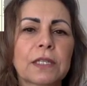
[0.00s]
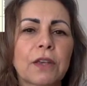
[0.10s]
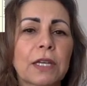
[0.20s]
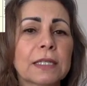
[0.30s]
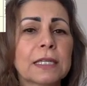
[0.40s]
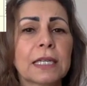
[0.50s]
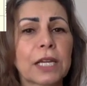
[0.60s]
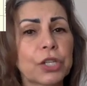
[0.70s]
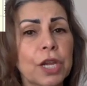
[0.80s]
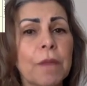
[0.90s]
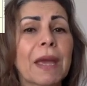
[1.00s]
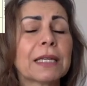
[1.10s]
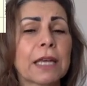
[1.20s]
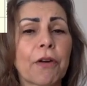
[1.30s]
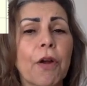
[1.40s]
So you can see that she
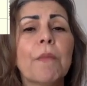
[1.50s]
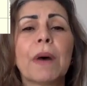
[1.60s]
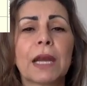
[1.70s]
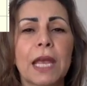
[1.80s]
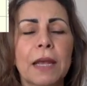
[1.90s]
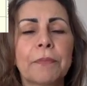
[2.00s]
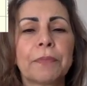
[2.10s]
makes her own money.